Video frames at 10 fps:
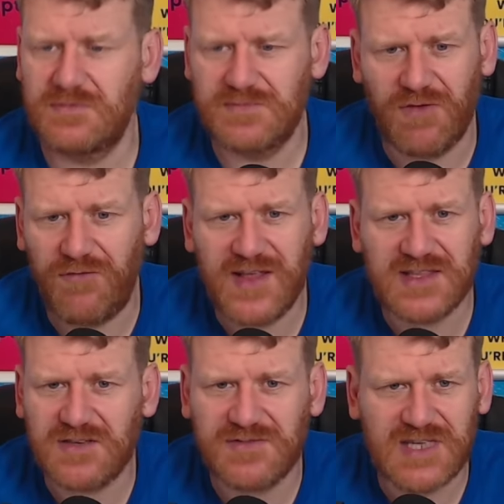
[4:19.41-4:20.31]

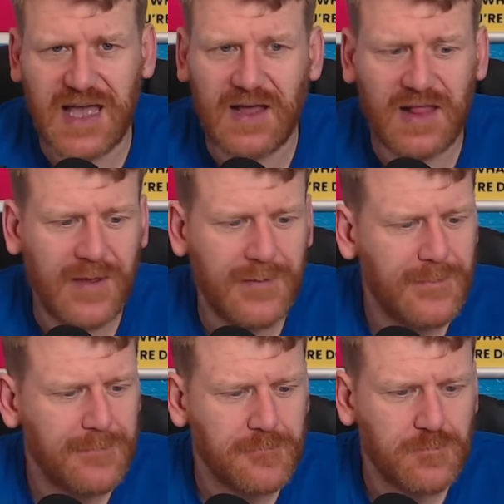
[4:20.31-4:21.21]
defensive tackler,
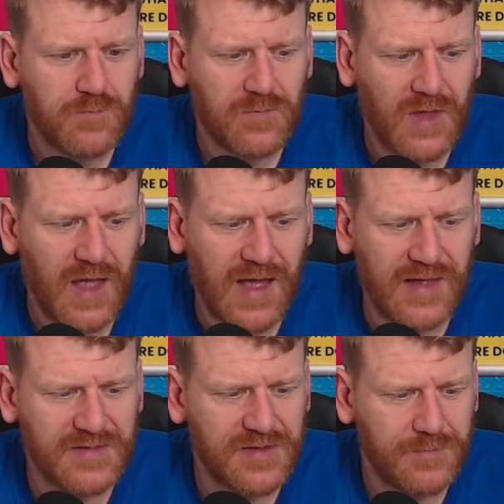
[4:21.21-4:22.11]

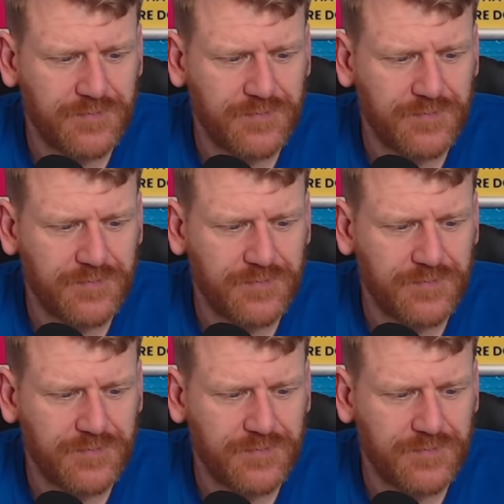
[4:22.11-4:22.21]
and